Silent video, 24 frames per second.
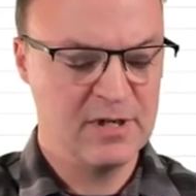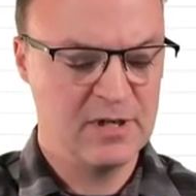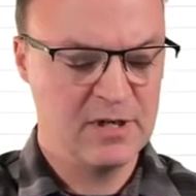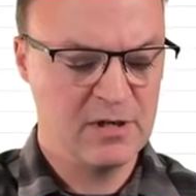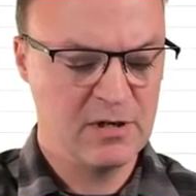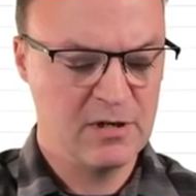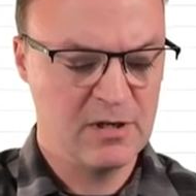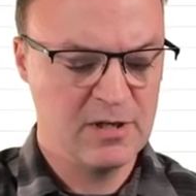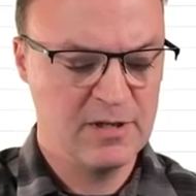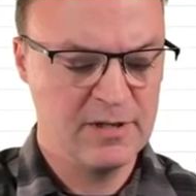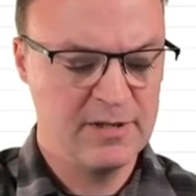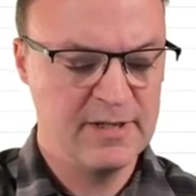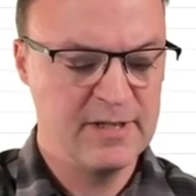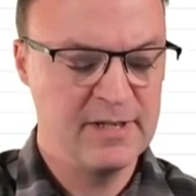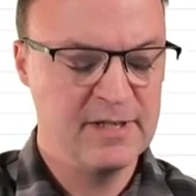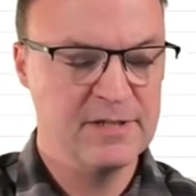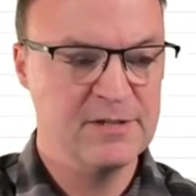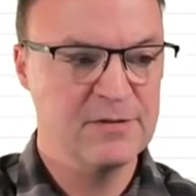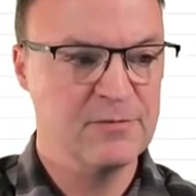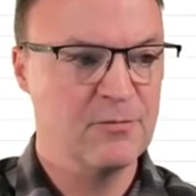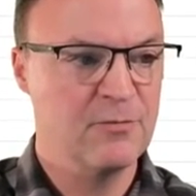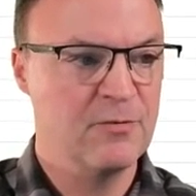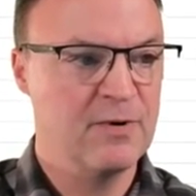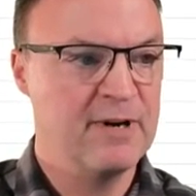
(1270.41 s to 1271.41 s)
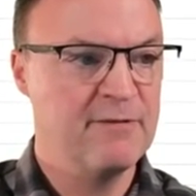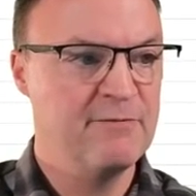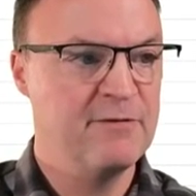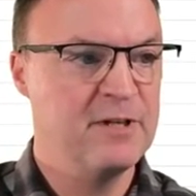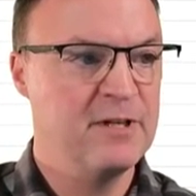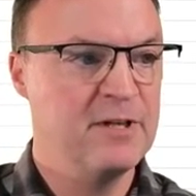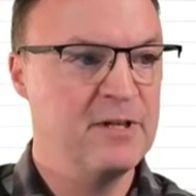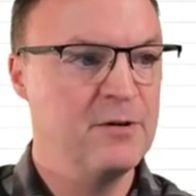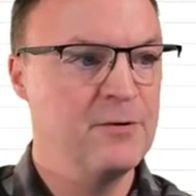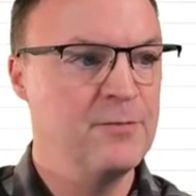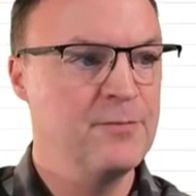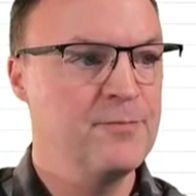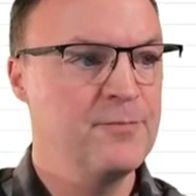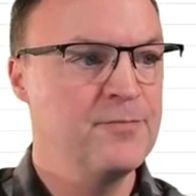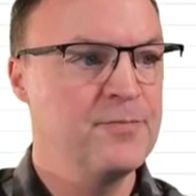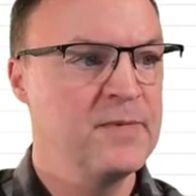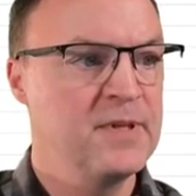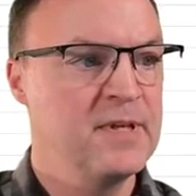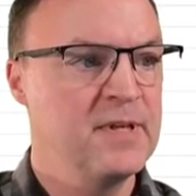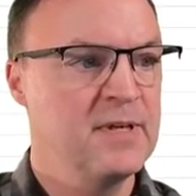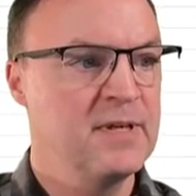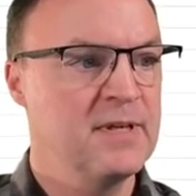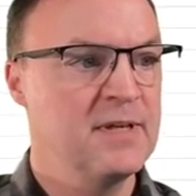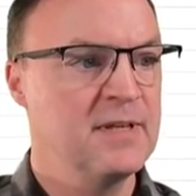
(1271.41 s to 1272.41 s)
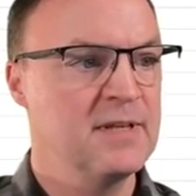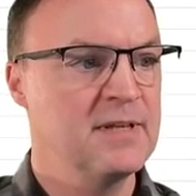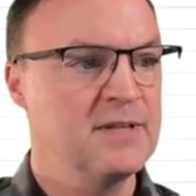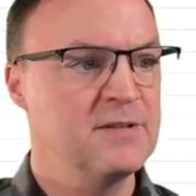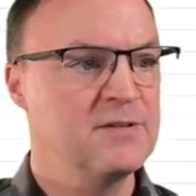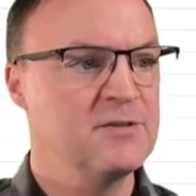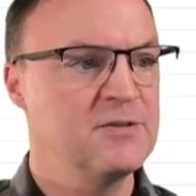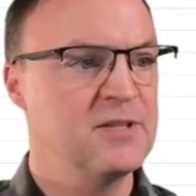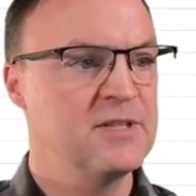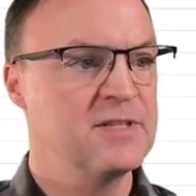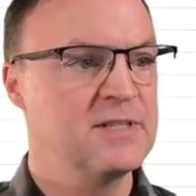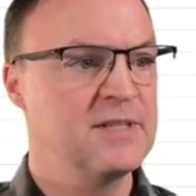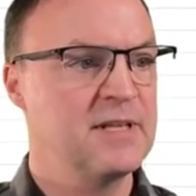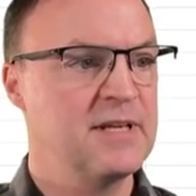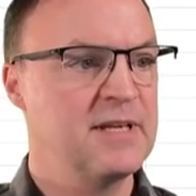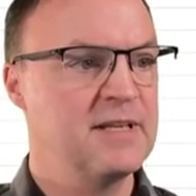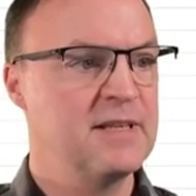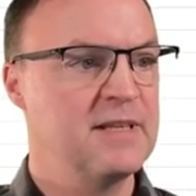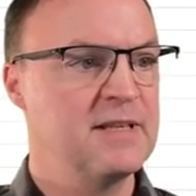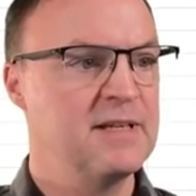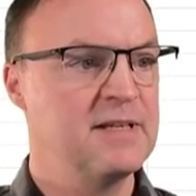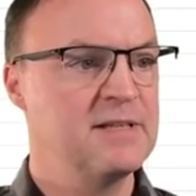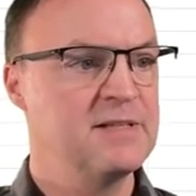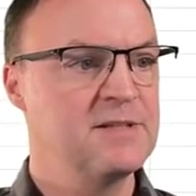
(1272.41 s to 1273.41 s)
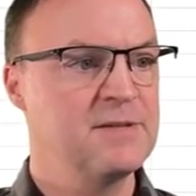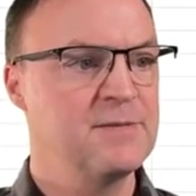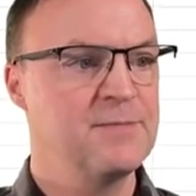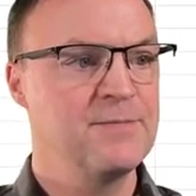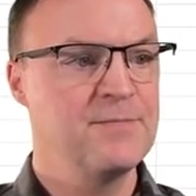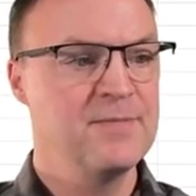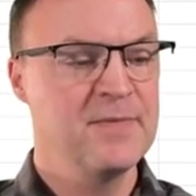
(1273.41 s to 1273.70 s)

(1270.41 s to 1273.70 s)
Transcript: to call this revenue, just like this,